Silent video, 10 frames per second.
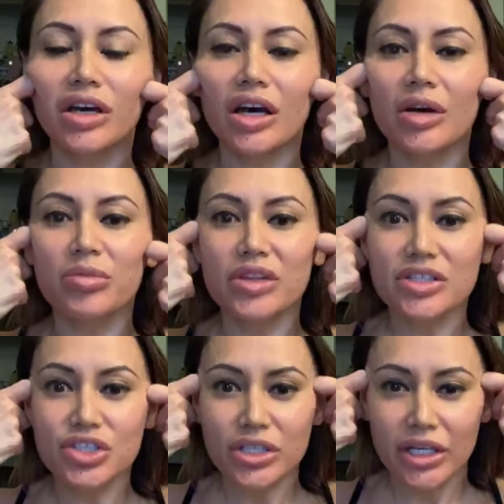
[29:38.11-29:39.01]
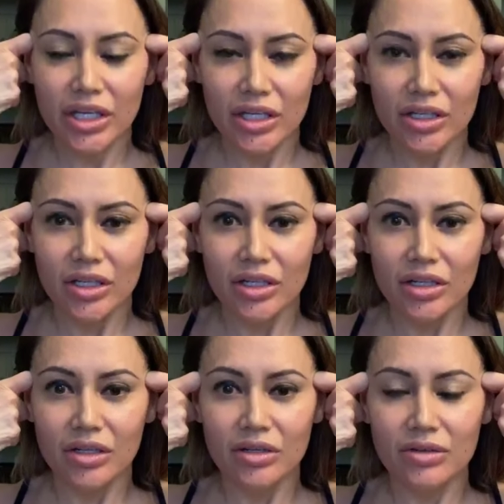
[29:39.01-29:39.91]
Up the chin,
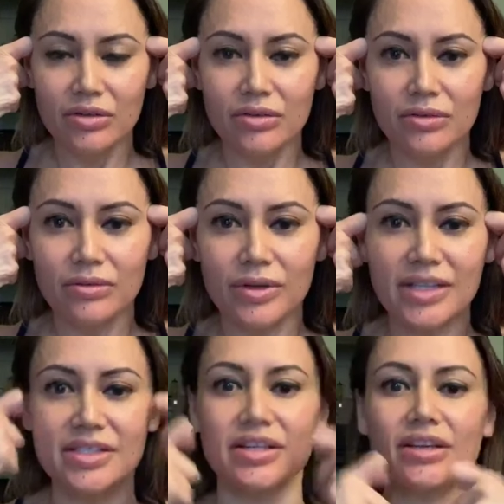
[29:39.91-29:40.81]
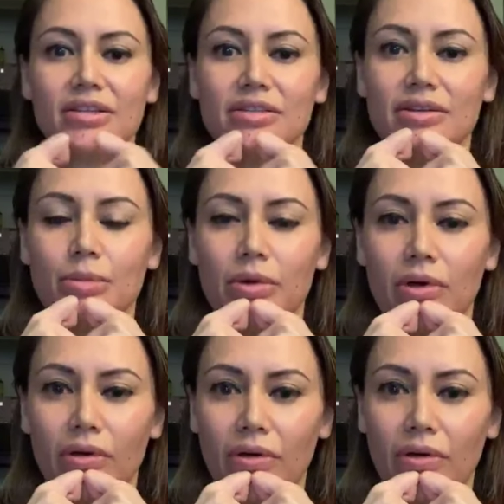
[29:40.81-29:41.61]
resting at the temple.